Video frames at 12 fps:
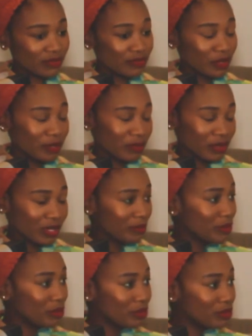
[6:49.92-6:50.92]
verbal
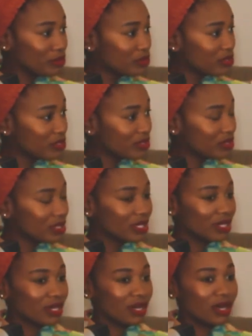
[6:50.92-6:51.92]
abuse.
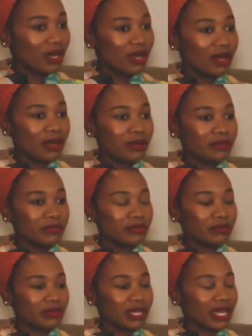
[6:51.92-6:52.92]

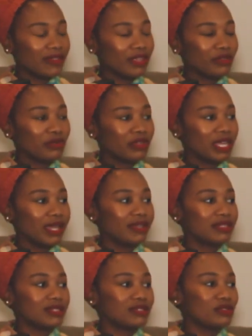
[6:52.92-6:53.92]
And then you
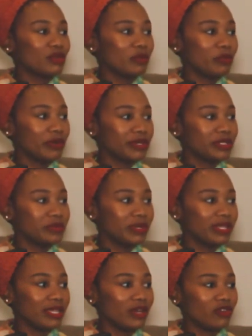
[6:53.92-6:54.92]
get to a point
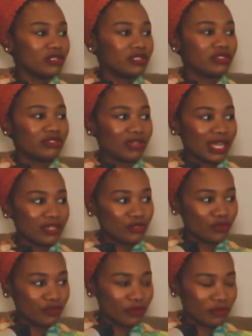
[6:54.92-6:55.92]
where they ostracize
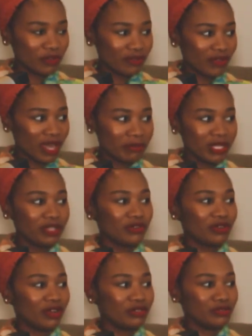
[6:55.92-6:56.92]
you from your family. You
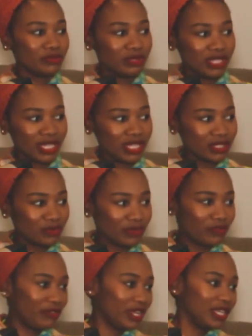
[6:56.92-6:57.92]
can't do things
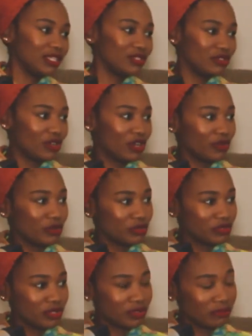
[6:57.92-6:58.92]
with friends. You can't go
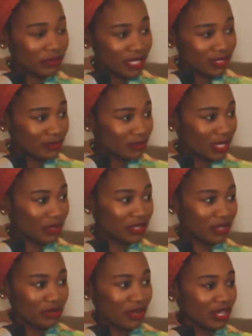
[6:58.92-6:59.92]
to certain places without
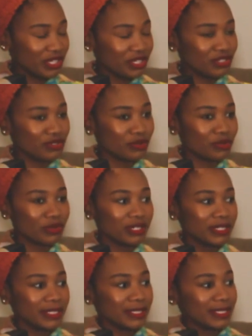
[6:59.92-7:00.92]
their knowledge. Or
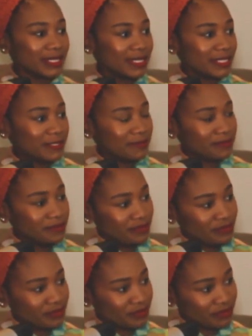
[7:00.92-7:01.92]
are these red
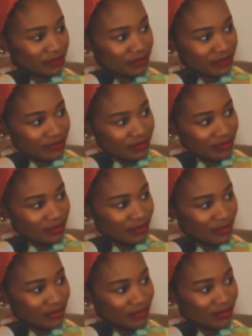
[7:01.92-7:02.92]
flags like
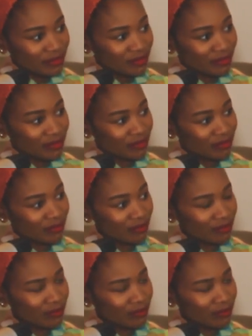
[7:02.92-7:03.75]
visible in the beginning?